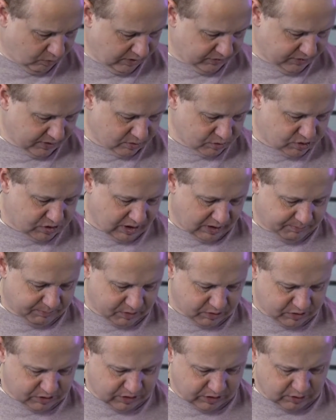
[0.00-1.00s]
what those
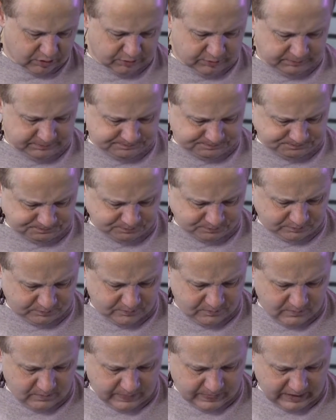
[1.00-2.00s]
jumpers do
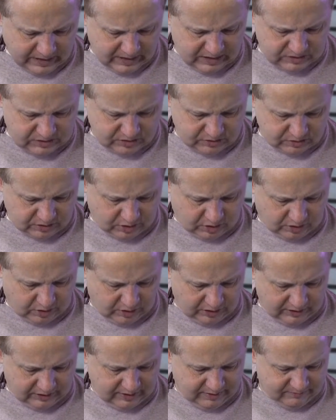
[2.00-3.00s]
is there's a
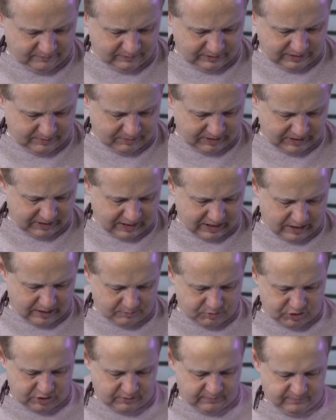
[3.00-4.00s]
current limiting
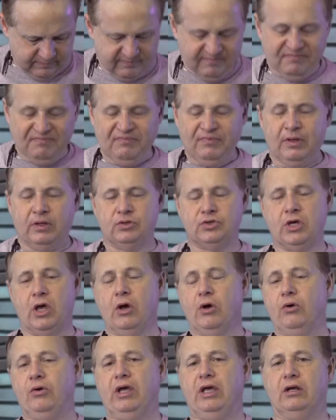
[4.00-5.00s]
option,
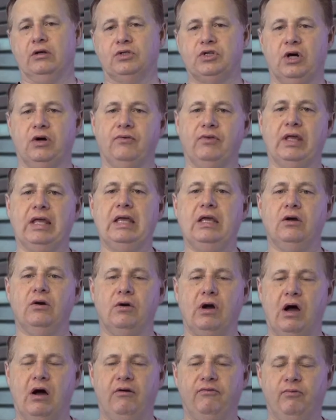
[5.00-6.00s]
so it'll turn the
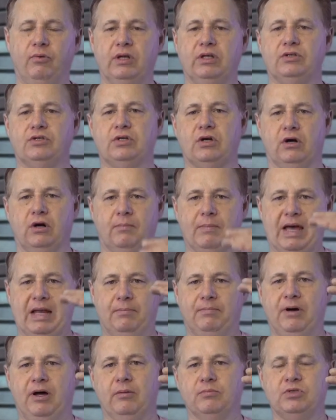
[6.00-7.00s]
heater off when a certain amount
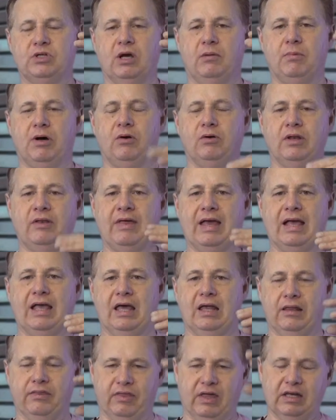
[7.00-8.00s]
of pumps come on and that
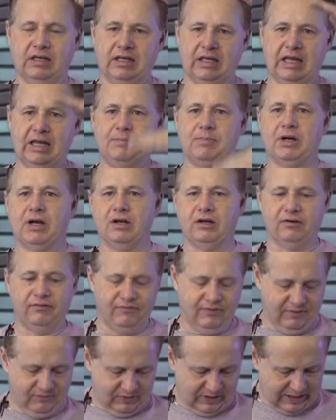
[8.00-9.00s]
kind of thing to keep it under
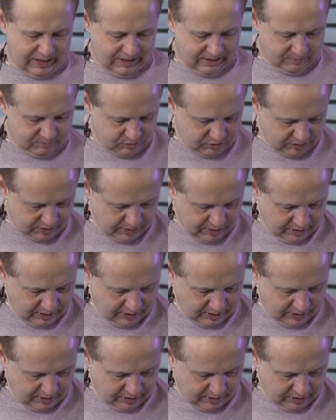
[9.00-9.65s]
50 amps.